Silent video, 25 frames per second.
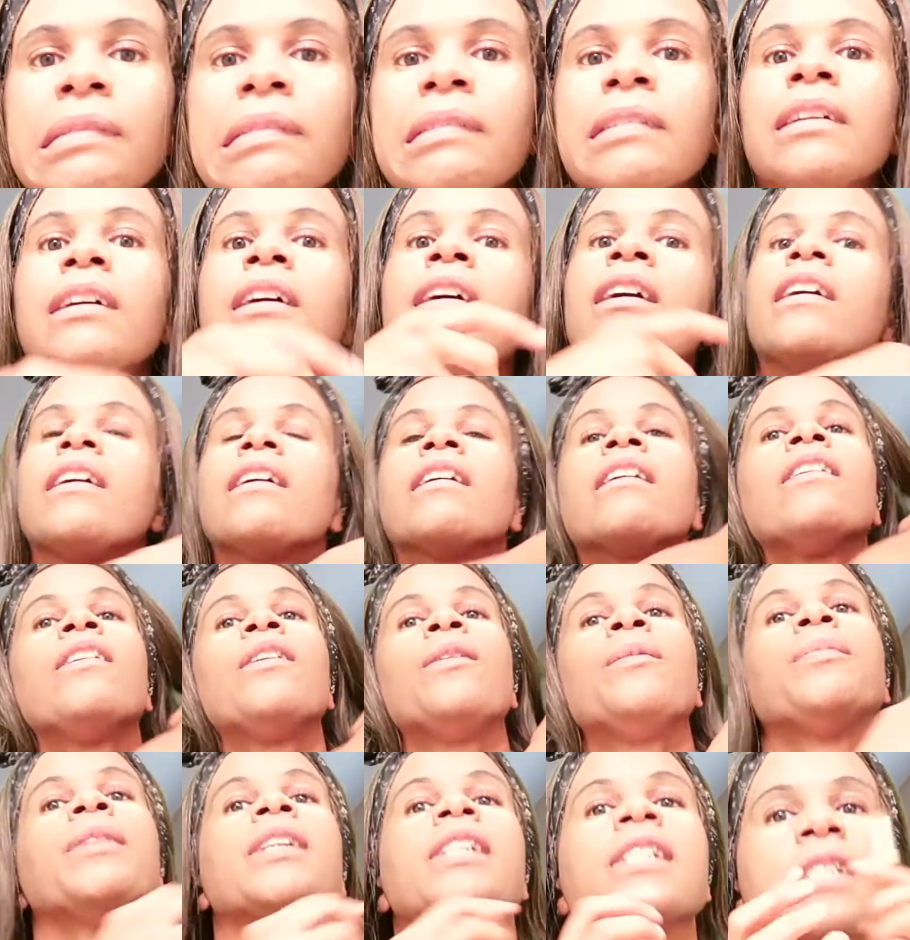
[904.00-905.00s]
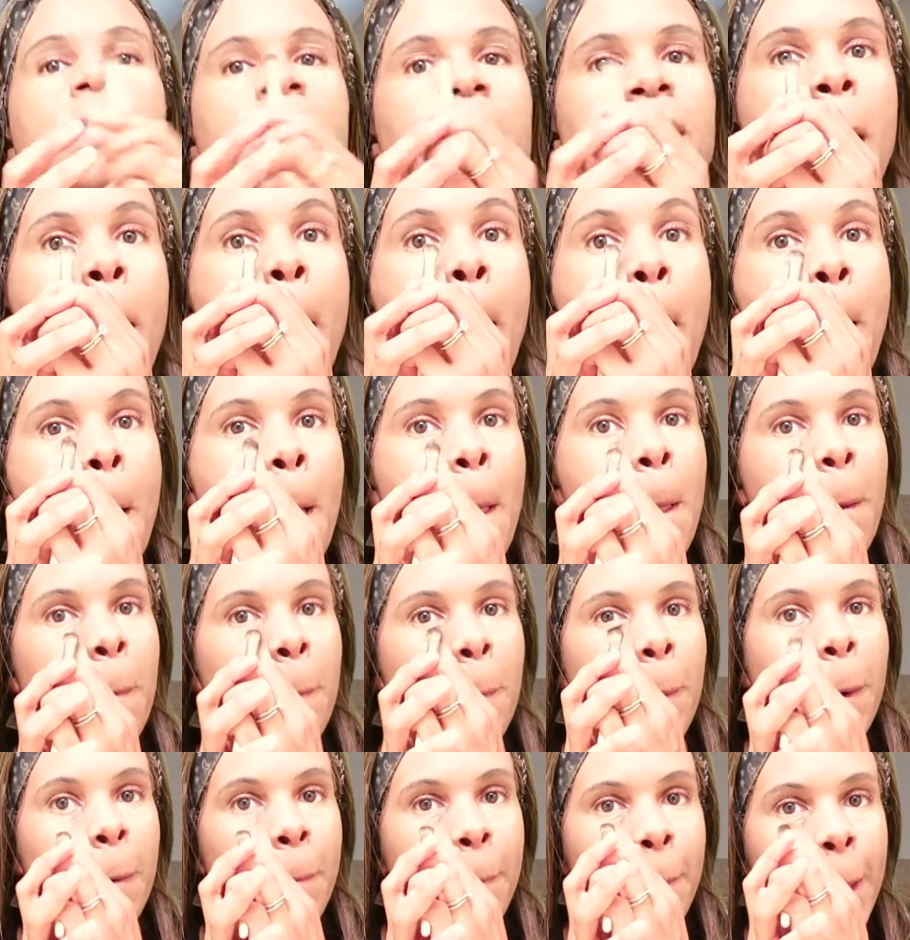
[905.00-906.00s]
Hope this is not all
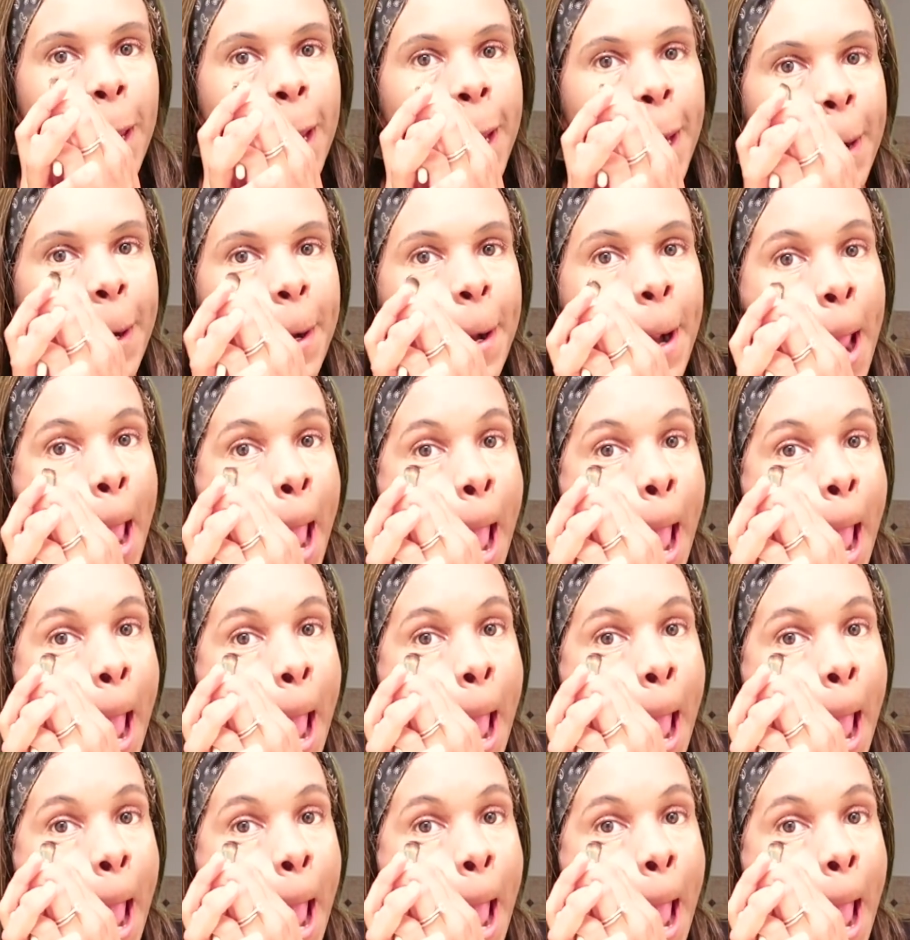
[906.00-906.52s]
over the place.